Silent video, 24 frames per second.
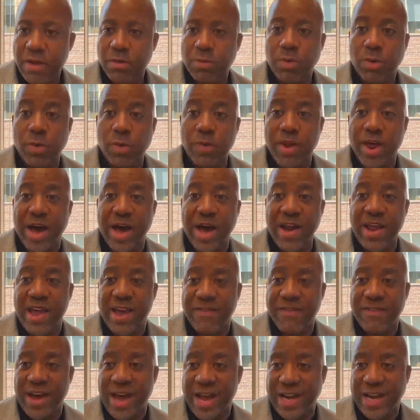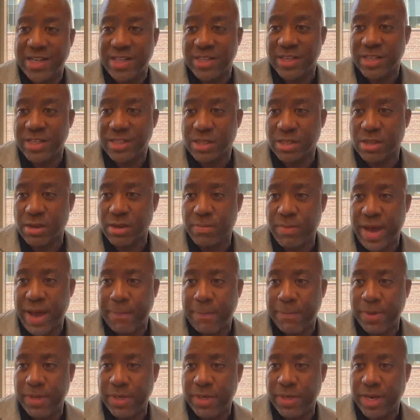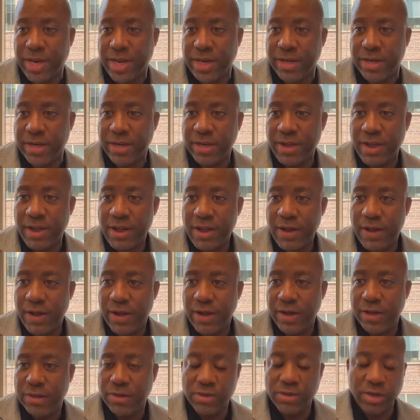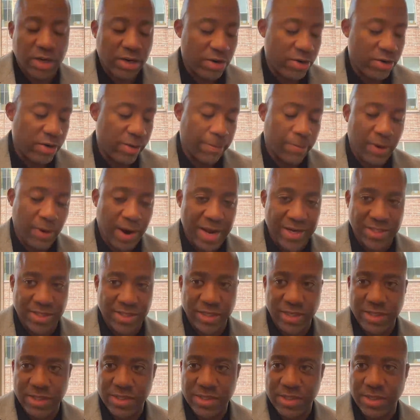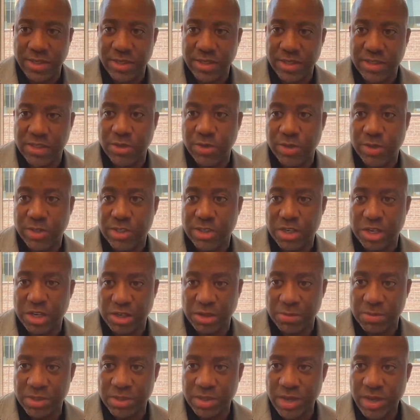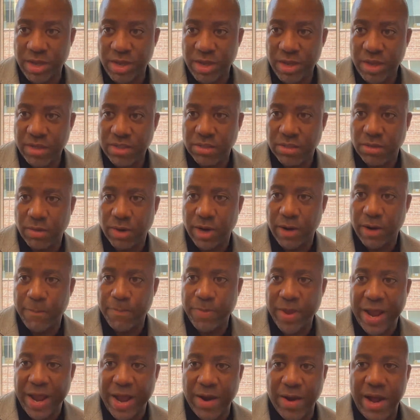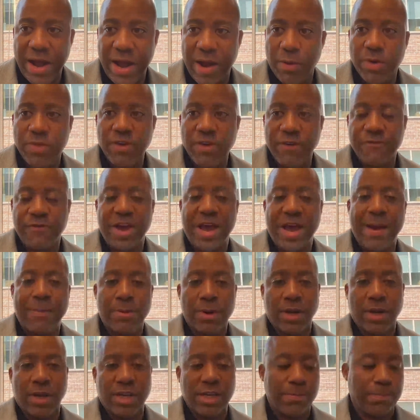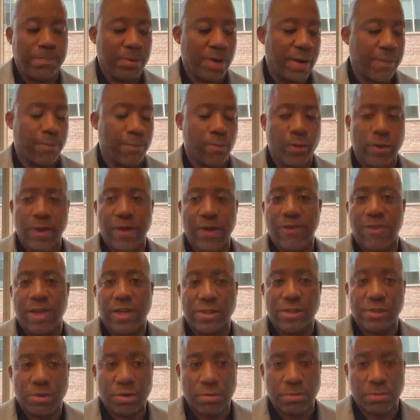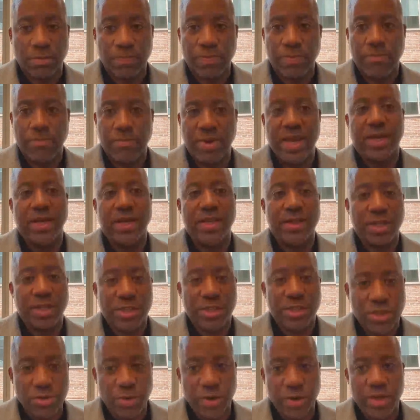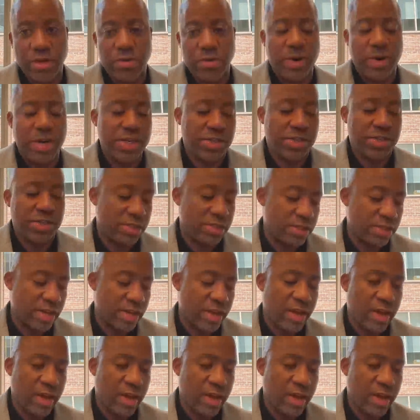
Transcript: will not have access to the mapping data under the current process, uh, so it seems. So, um, how, how will the fabric keep up with, as you're making these new iterations